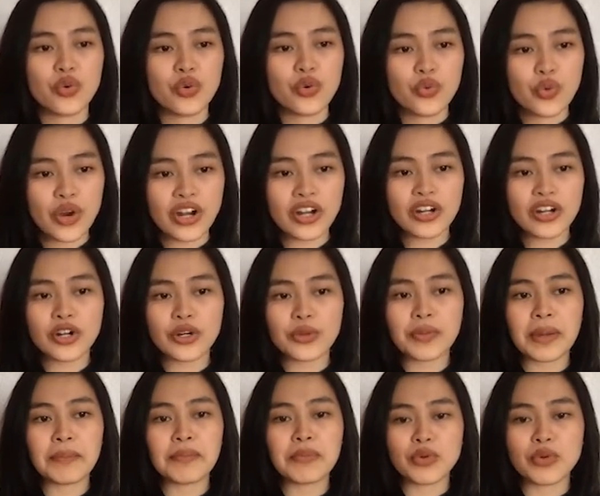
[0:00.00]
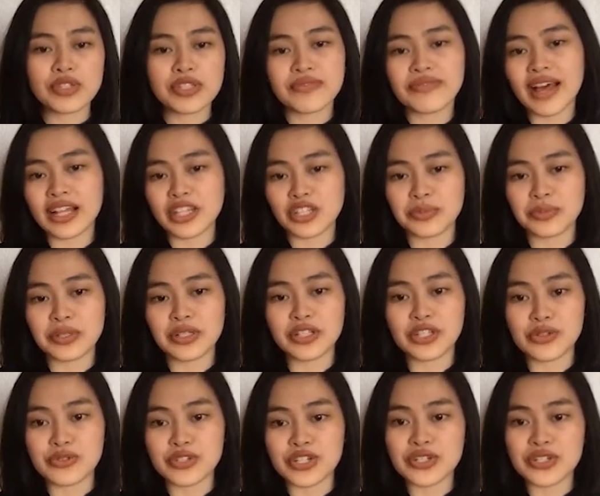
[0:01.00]
Where are my most valuable
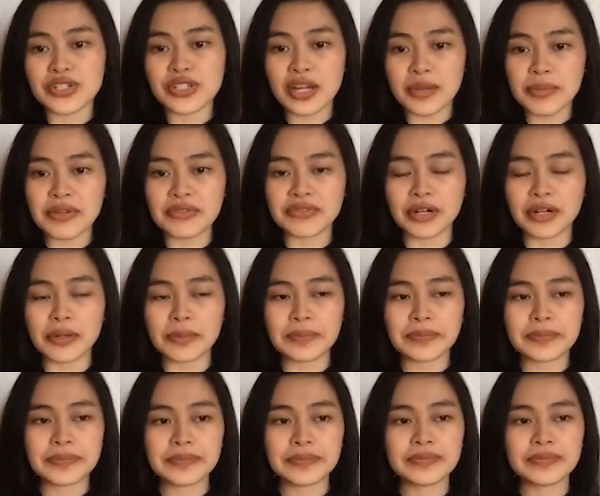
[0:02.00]
users coming from?